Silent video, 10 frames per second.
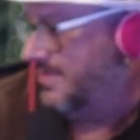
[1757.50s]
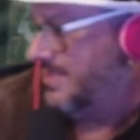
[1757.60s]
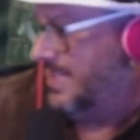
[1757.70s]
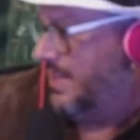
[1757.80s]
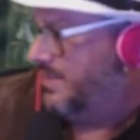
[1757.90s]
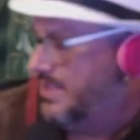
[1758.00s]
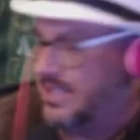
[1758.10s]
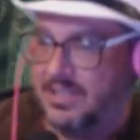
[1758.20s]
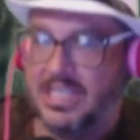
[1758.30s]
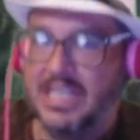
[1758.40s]

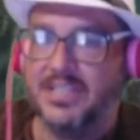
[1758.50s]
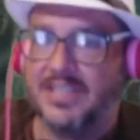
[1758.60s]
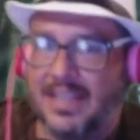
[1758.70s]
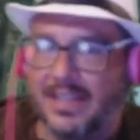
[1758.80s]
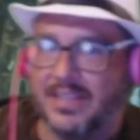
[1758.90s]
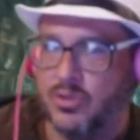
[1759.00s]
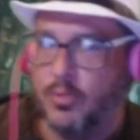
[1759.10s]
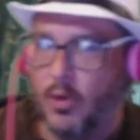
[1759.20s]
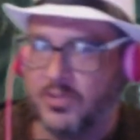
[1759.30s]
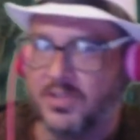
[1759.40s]
He just ate like 2
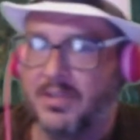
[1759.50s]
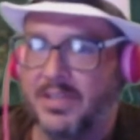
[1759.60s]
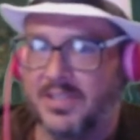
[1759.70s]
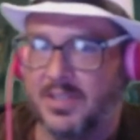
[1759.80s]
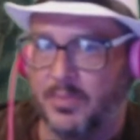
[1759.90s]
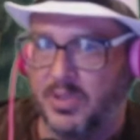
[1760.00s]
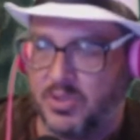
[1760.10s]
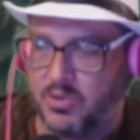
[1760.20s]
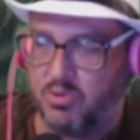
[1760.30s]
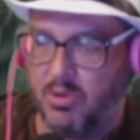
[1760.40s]
bowls of grits and a bunch
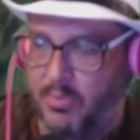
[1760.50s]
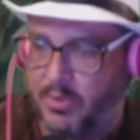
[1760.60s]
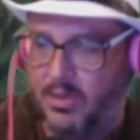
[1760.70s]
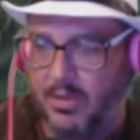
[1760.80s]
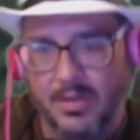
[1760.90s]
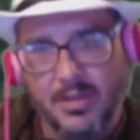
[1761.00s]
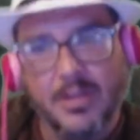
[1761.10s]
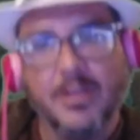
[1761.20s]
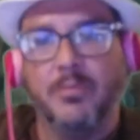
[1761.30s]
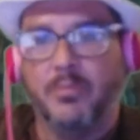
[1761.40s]
of shrimp.
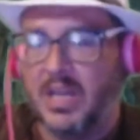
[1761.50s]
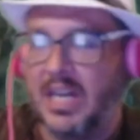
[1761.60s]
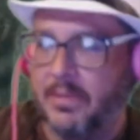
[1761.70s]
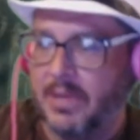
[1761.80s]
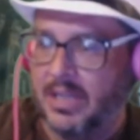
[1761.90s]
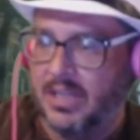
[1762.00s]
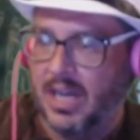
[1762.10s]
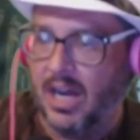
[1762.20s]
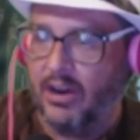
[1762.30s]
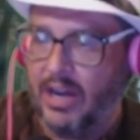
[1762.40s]
But anyway,
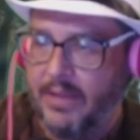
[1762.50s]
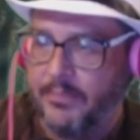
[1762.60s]
all right.